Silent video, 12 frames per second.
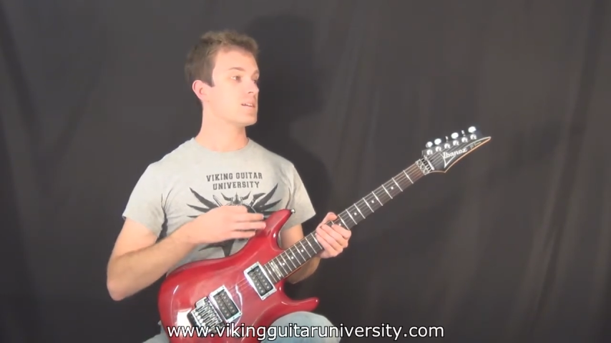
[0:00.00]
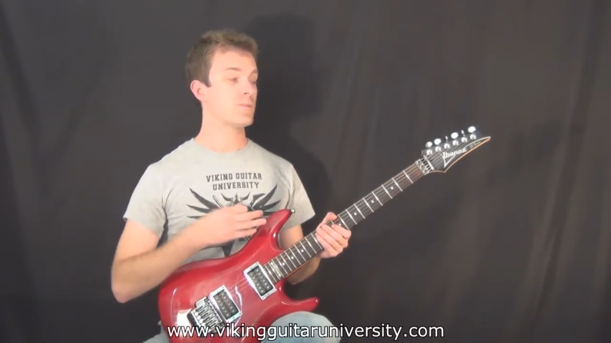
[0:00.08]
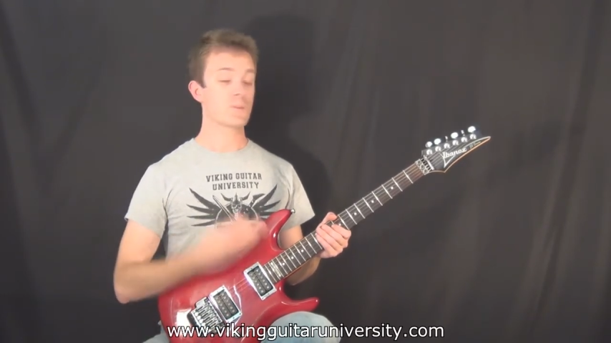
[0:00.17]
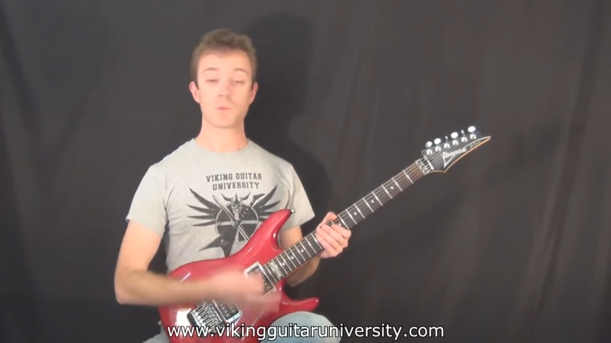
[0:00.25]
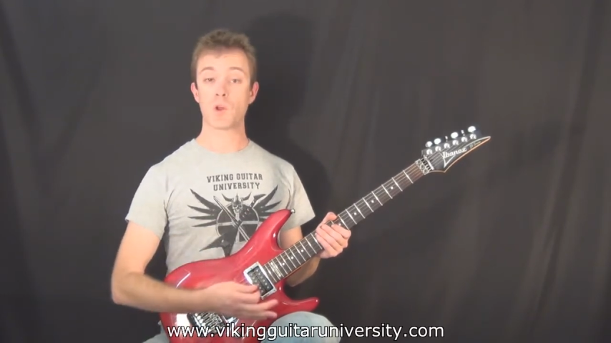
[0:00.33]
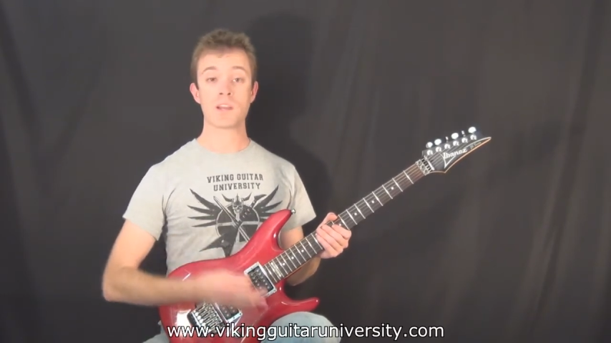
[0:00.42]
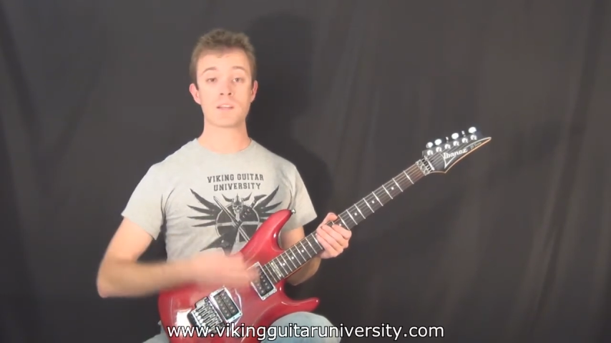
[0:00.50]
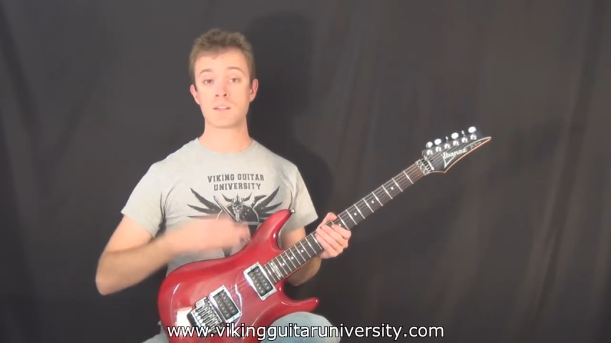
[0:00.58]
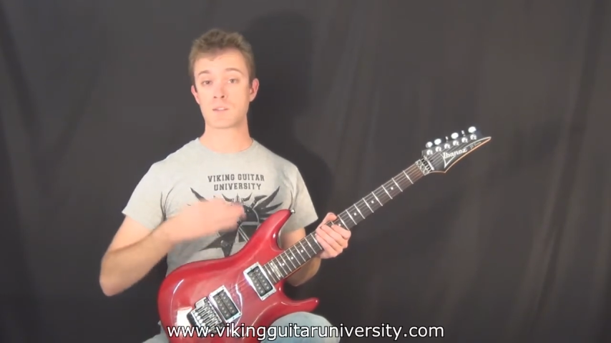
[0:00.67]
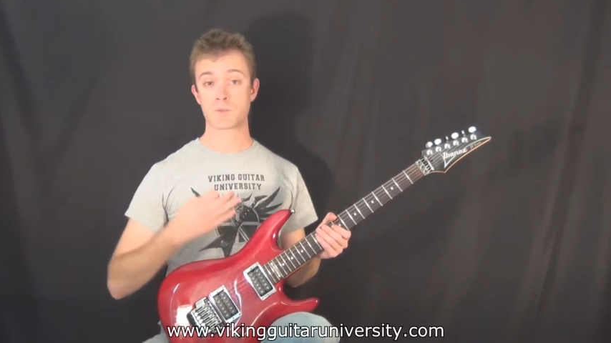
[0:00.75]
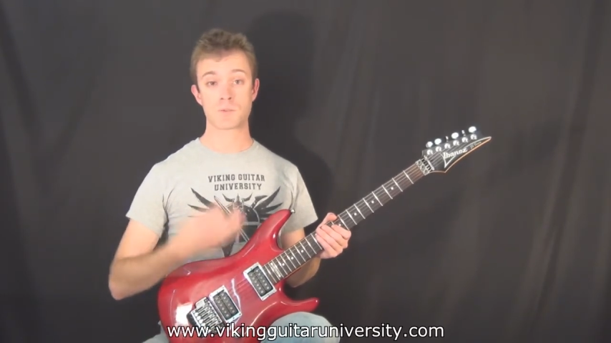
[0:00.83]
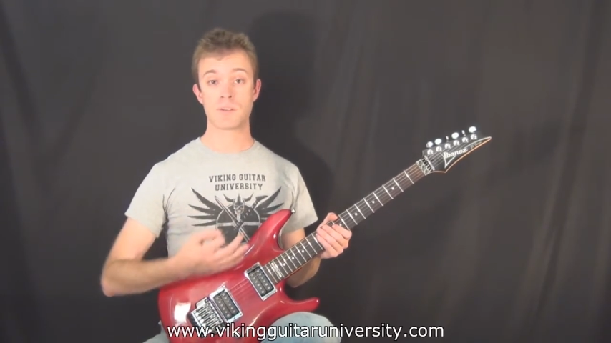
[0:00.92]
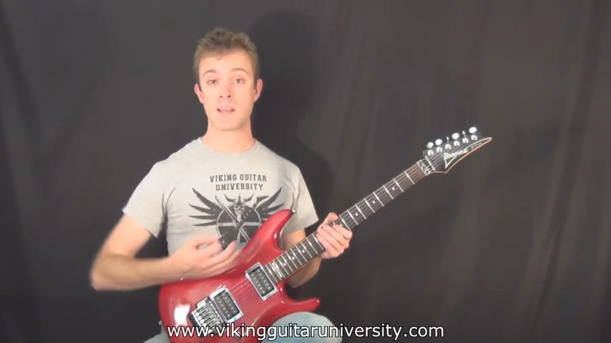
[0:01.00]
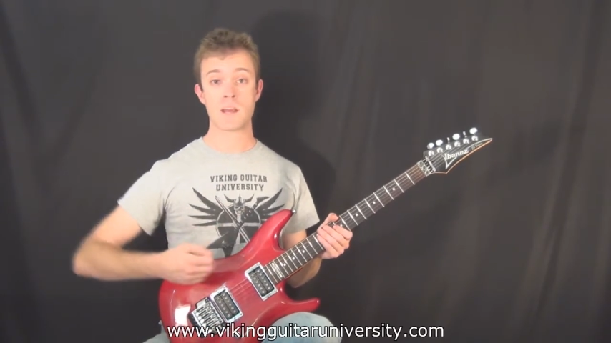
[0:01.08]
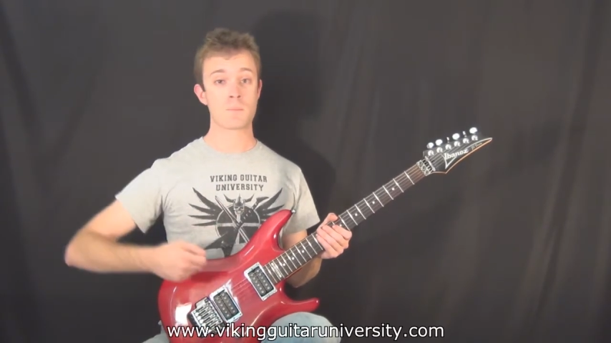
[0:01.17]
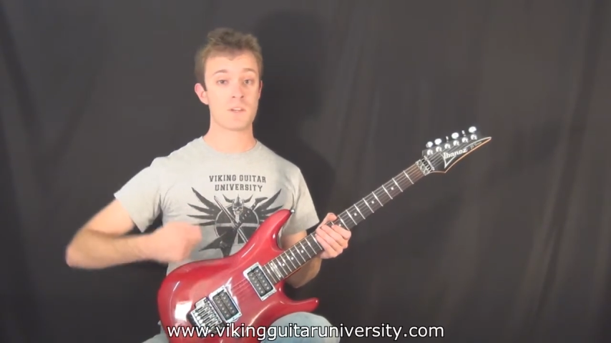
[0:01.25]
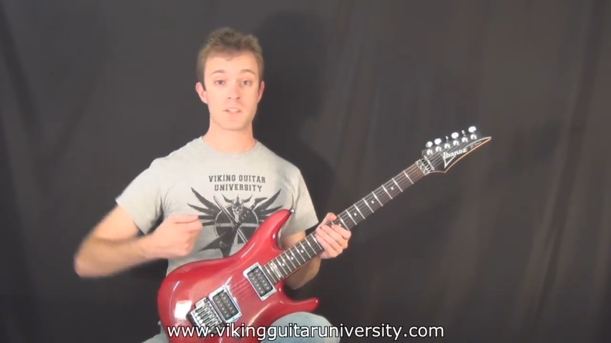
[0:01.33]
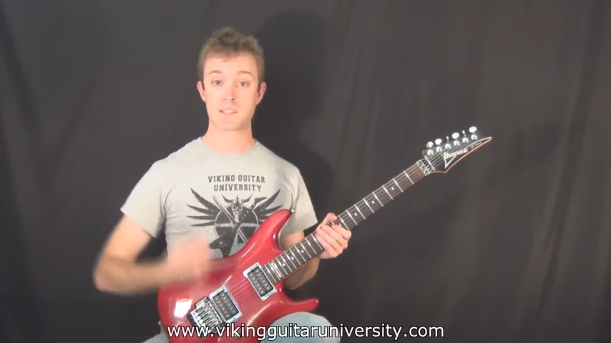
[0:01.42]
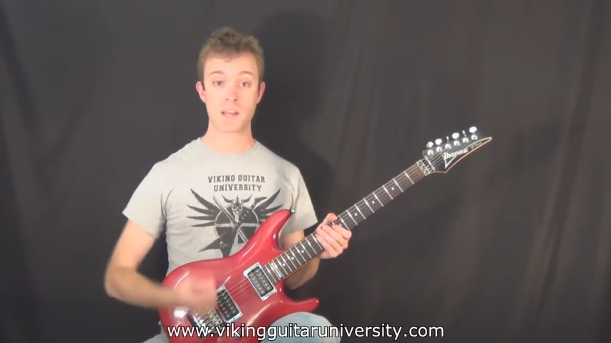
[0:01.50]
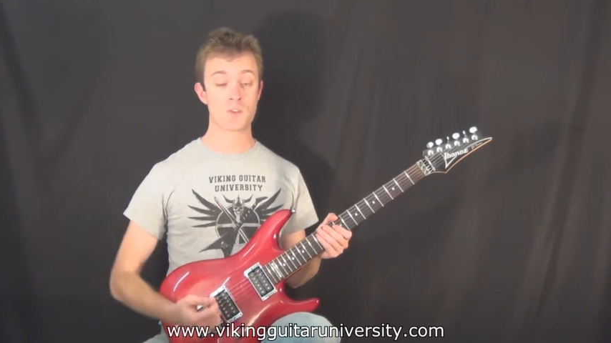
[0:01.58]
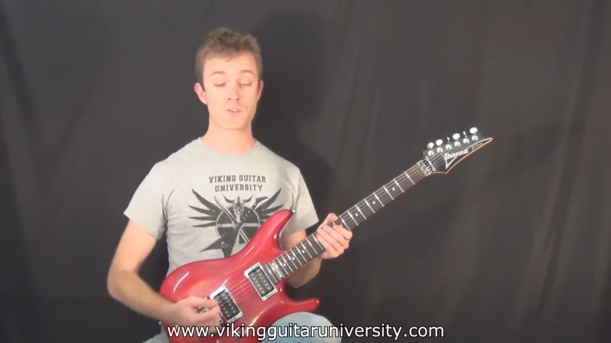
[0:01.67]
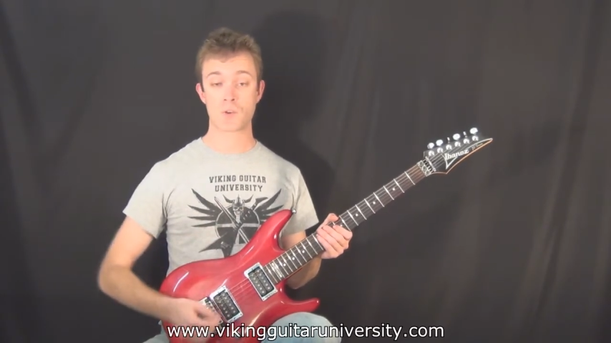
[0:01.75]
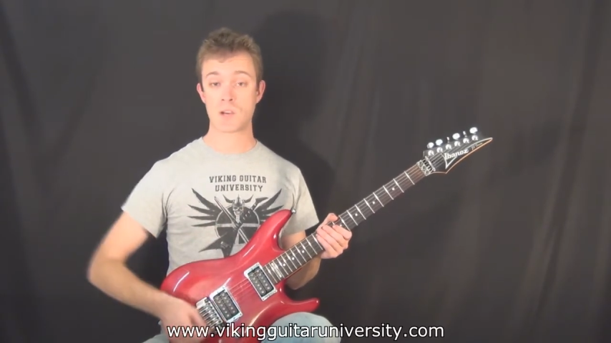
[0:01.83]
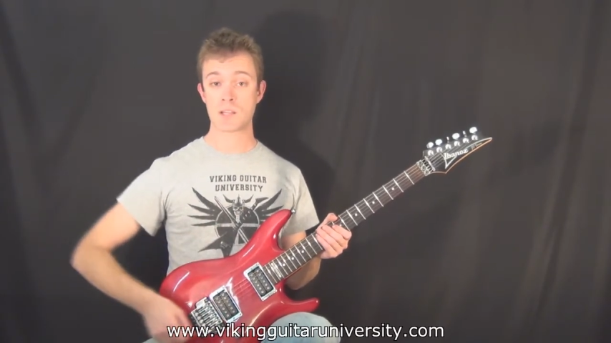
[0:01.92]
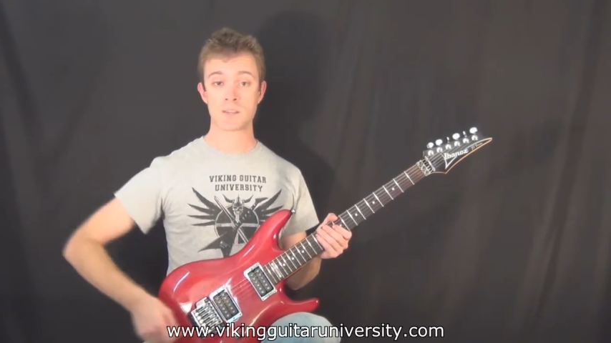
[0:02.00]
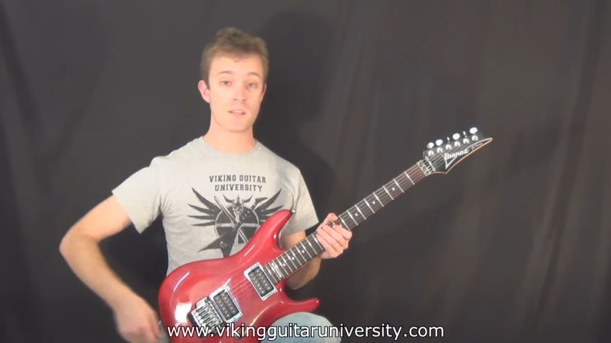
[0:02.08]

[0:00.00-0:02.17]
If you're playing it through an amp and it sounds great,